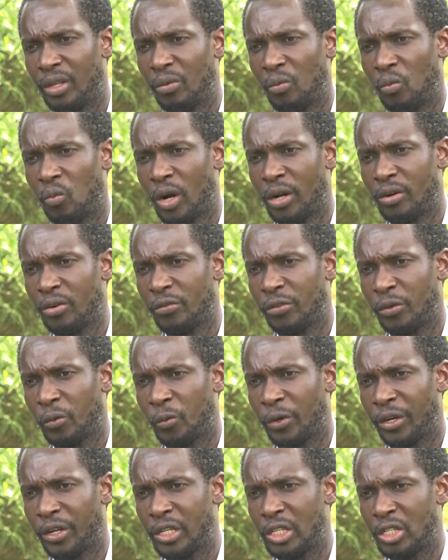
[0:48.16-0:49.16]
one of the
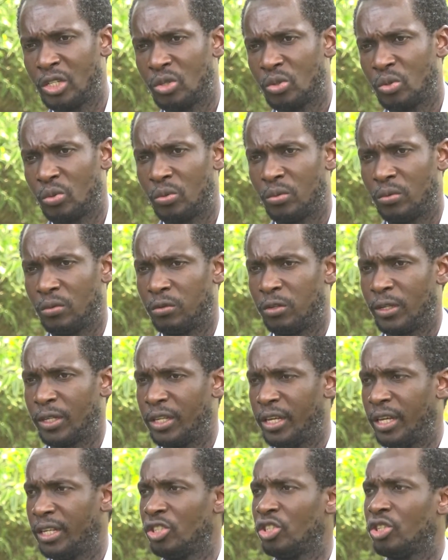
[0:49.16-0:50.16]
ways to
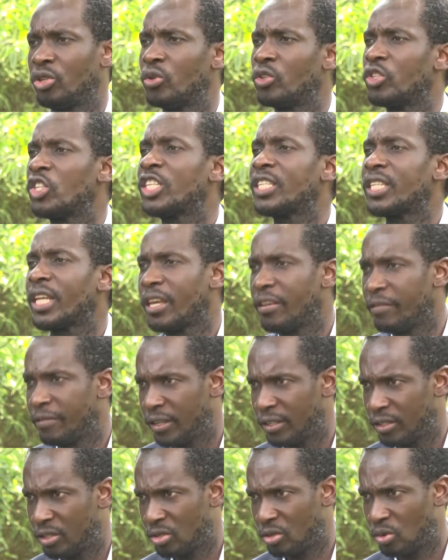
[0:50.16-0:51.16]
get your
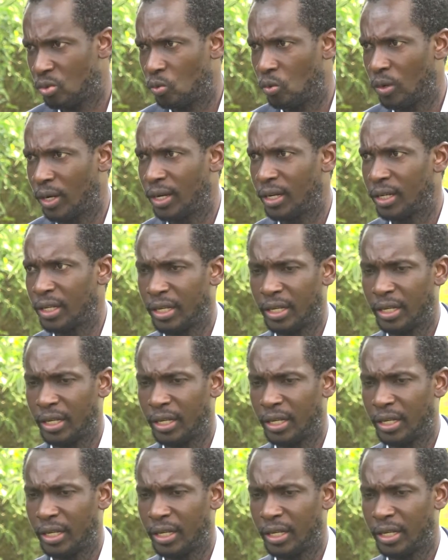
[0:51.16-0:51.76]
savings to work